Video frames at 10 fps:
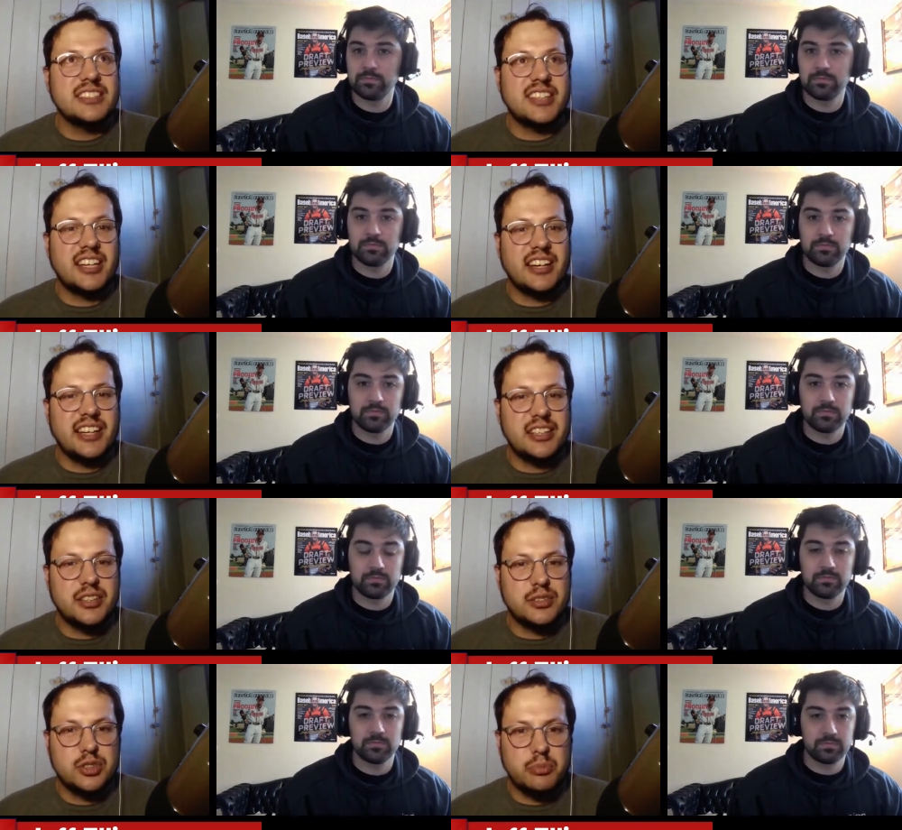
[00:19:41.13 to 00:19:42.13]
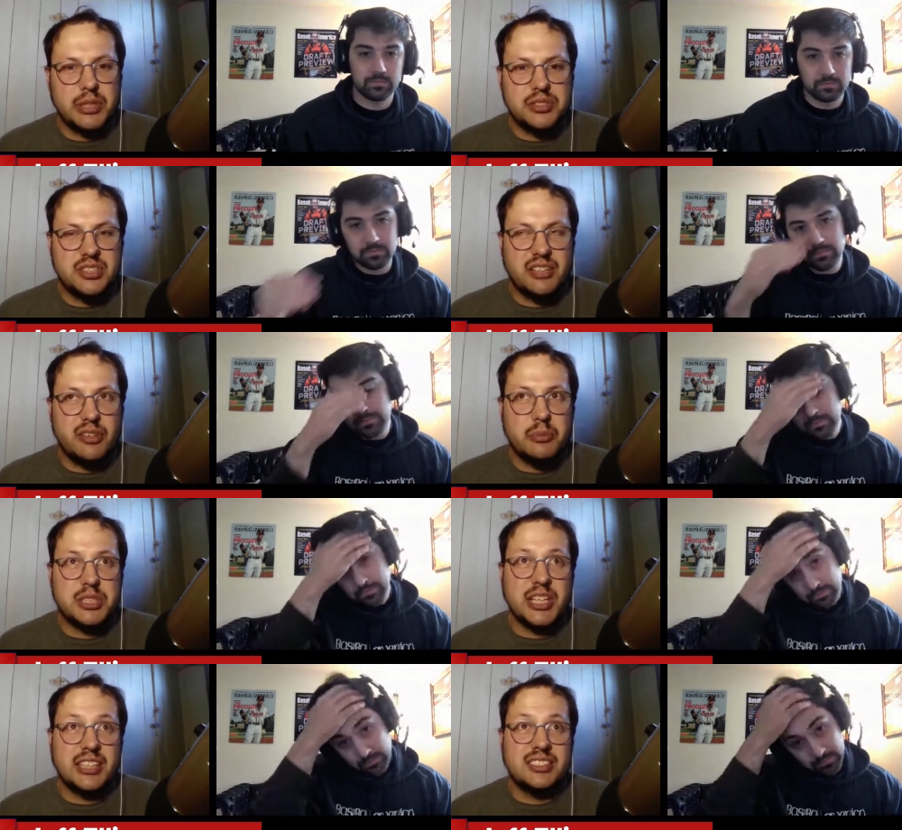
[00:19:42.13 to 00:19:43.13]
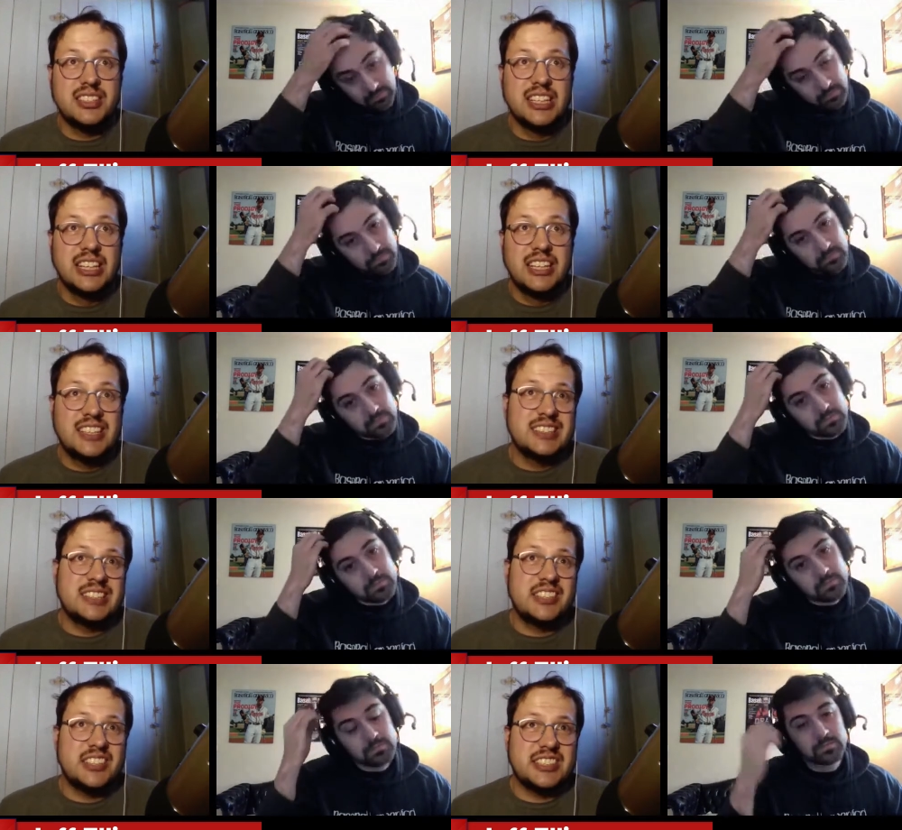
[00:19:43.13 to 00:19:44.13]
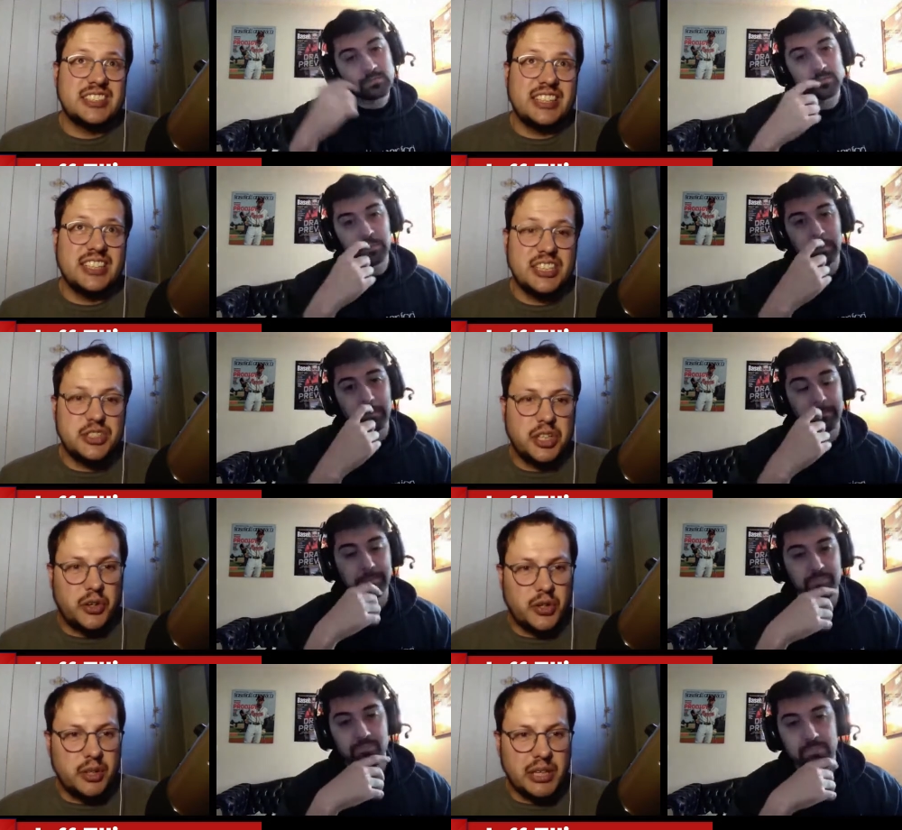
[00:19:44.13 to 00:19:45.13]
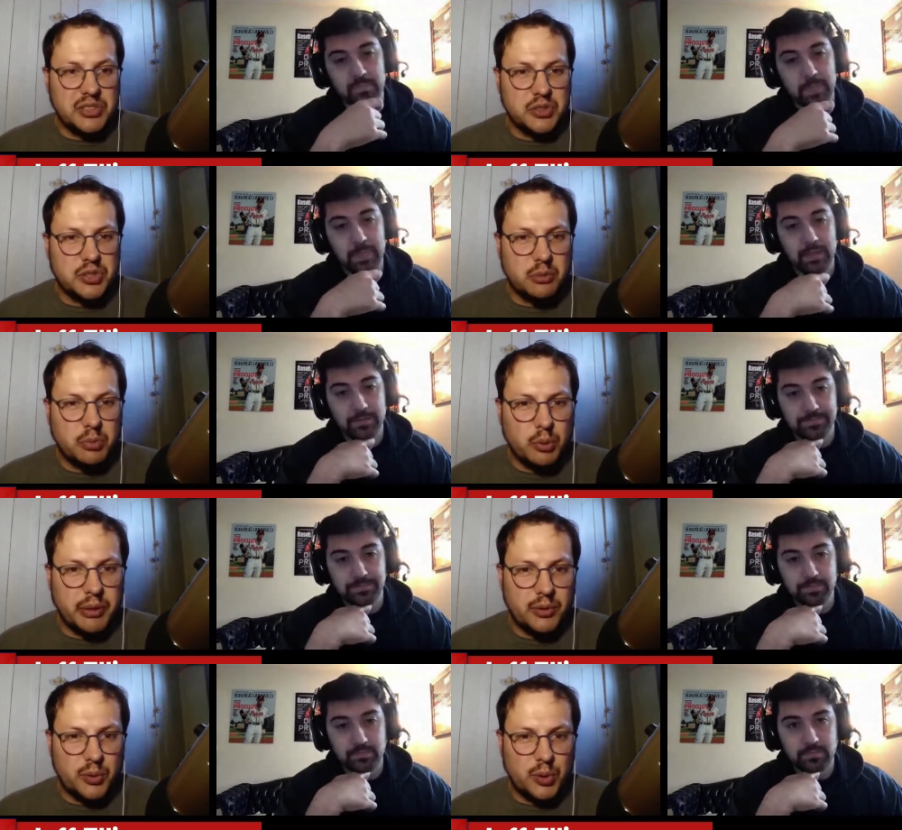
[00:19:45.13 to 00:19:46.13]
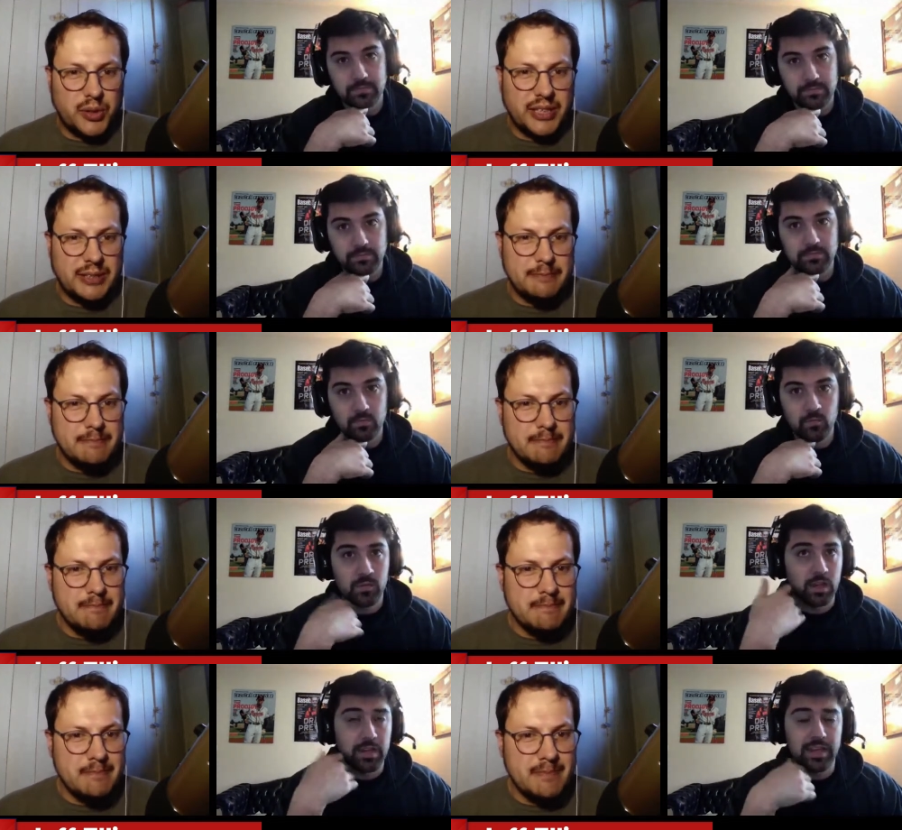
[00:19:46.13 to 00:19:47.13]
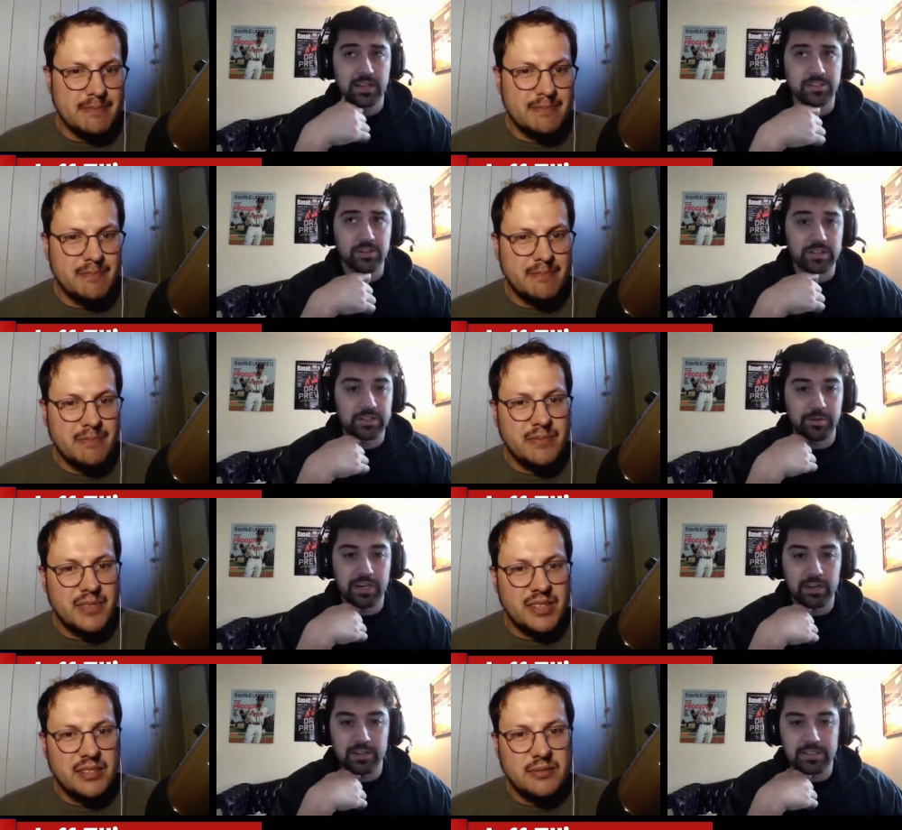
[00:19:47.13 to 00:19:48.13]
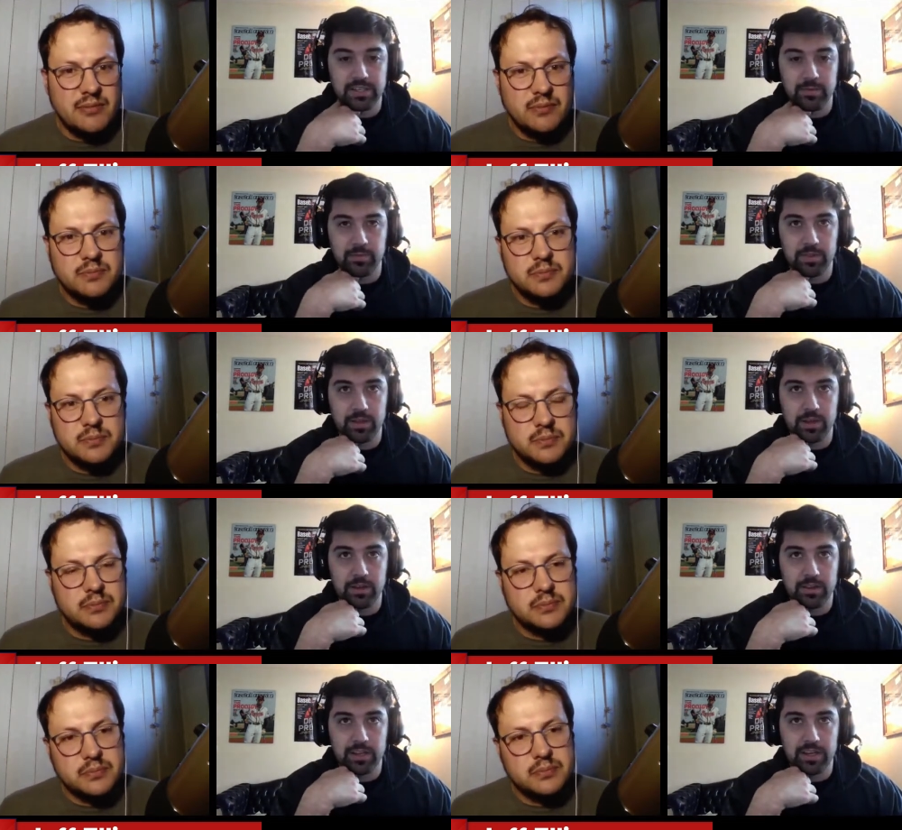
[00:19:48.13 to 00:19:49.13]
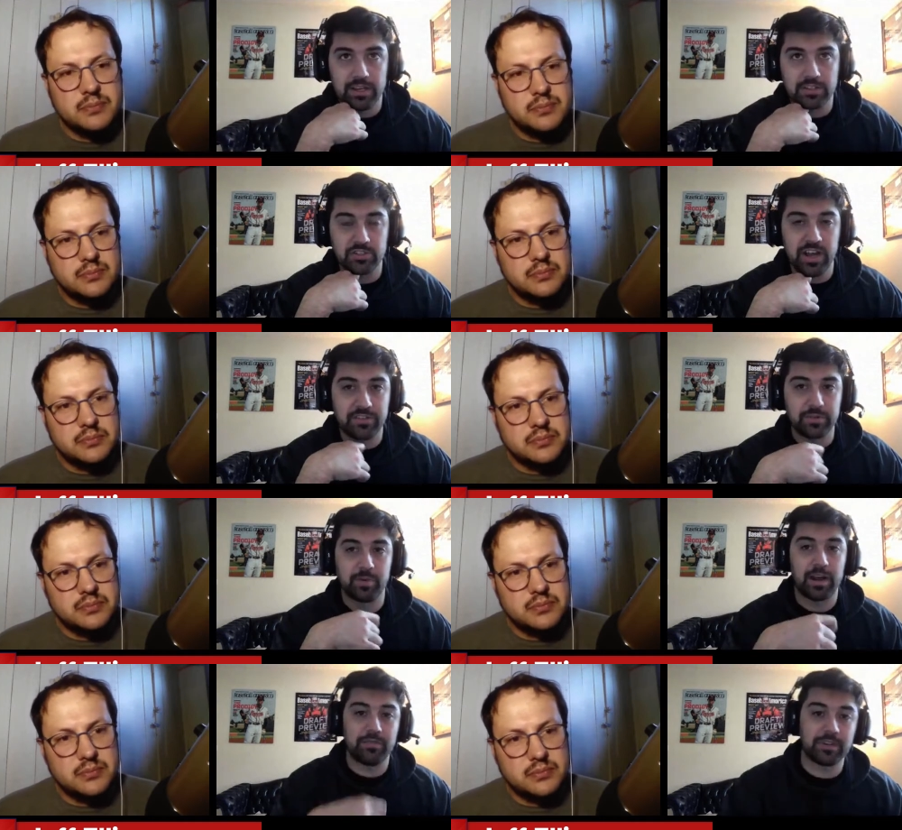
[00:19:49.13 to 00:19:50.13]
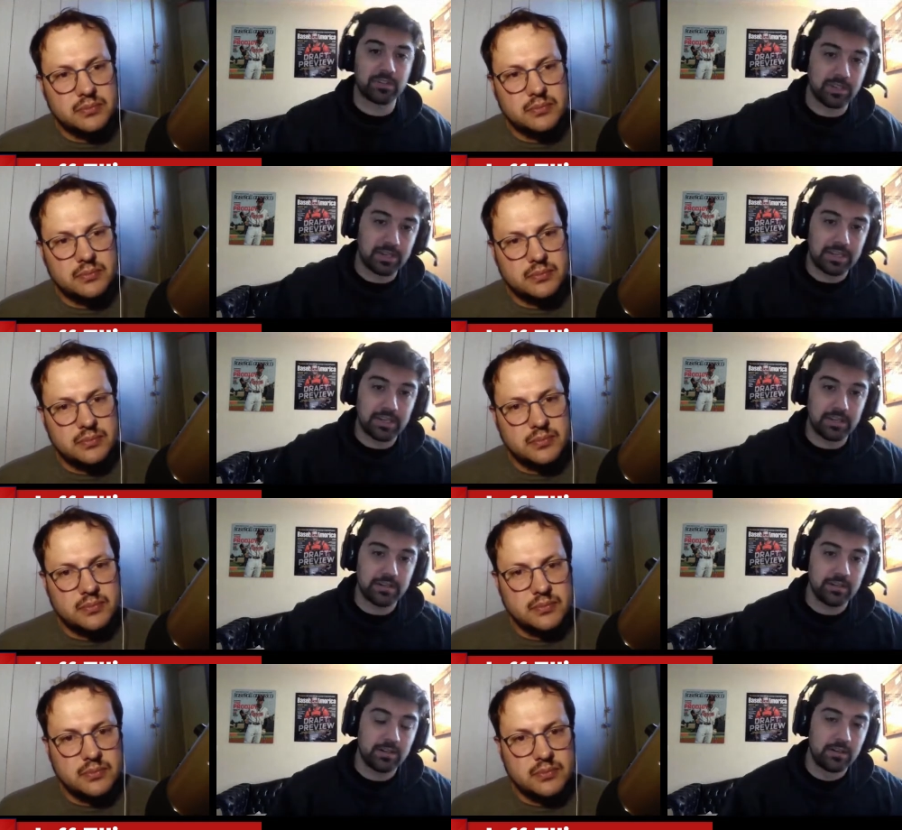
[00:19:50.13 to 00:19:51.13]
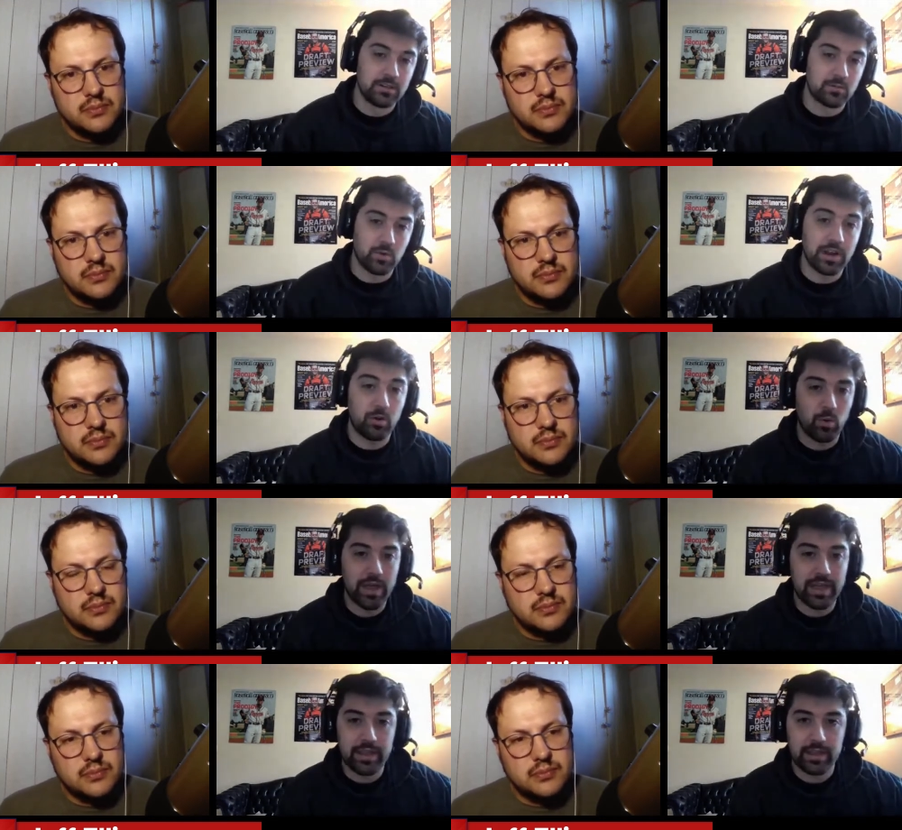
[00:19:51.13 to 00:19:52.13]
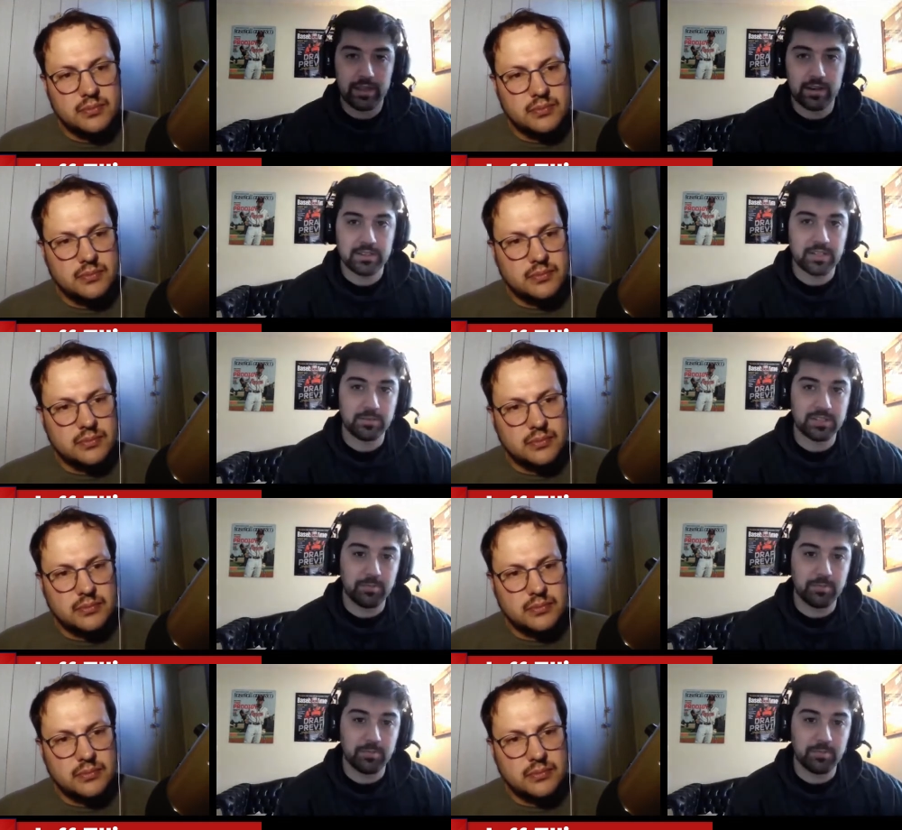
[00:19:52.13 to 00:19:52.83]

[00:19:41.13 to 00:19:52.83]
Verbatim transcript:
Speaker 1: he's that guy that those two pitches give him a chance to succeed this year in the majors in a bullpen role, right?
Speaker 2: Yeah, certainly. Depending on the team that that he gets drafted by, if there's a need right away and a team is